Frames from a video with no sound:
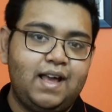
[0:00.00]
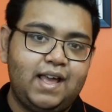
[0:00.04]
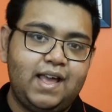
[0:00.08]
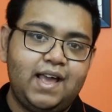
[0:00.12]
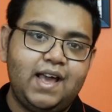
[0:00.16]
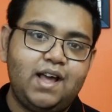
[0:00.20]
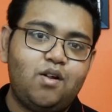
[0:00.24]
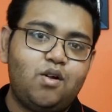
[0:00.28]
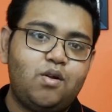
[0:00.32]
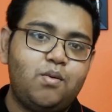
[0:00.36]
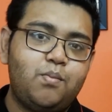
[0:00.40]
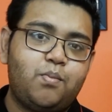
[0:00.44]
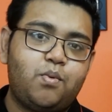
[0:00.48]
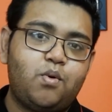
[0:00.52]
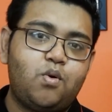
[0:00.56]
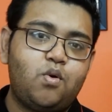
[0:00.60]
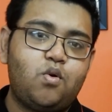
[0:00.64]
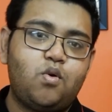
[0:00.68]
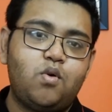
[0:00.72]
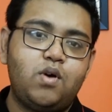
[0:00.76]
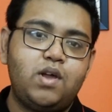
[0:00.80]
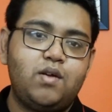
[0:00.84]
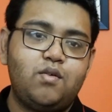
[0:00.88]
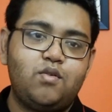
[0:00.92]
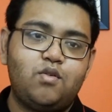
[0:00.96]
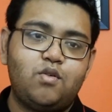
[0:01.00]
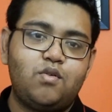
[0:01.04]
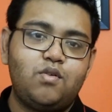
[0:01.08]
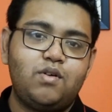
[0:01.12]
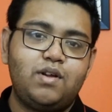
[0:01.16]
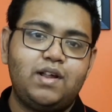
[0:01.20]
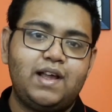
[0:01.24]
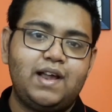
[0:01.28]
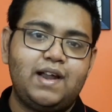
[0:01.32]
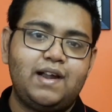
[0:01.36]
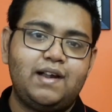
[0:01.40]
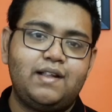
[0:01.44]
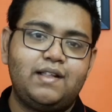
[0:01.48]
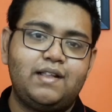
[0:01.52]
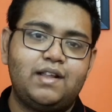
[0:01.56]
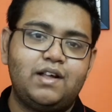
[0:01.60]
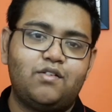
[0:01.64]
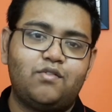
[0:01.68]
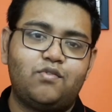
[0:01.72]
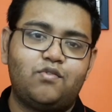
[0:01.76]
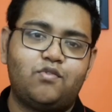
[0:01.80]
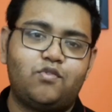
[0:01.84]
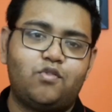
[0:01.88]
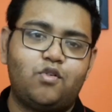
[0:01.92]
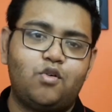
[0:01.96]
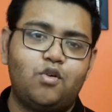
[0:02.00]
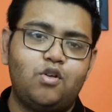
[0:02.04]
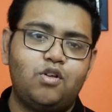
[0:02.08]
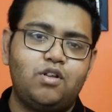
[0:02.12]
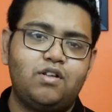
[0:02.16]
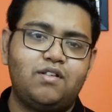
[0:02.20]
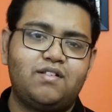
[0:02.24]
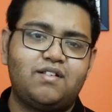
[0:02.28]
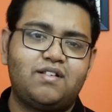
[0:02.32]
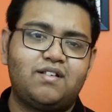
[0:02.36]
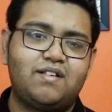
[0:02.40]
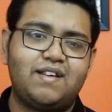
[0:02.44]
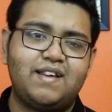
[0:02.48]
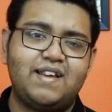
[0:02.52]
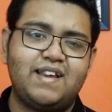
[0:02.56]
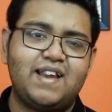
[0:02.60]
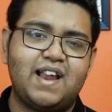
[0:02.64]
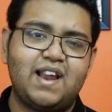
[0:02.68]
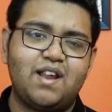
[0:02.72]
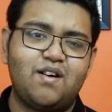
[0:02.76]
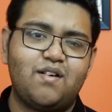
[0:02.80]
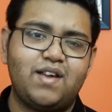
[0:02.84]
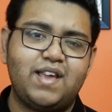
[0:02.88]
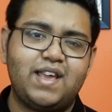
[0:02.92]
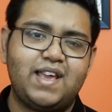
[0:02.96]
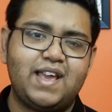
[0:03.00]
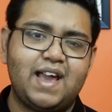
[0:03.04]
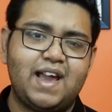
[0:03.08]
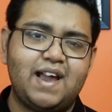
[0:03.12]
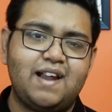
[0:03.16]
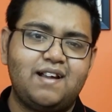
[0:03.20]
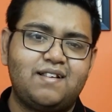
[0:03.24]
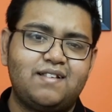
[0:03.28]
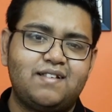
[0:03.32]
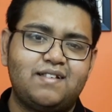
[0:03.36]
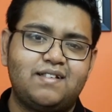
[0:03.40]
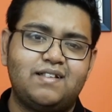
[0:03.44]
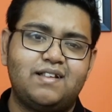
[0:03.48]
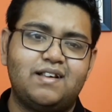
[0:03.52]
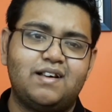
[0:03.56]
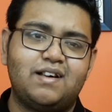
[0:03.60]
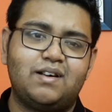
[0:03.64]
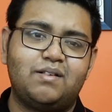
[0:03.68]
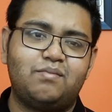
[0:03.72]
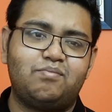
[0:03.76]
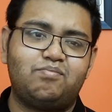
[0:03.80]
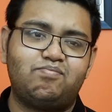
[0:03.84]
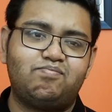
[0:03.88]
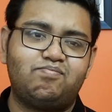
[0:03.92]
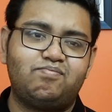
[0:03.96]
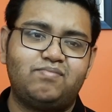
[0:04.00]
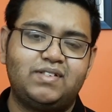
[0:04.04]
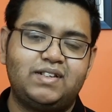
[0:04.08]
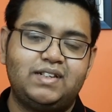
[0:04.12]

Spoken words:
Here on Poco you don't get the full screen annoying ads, the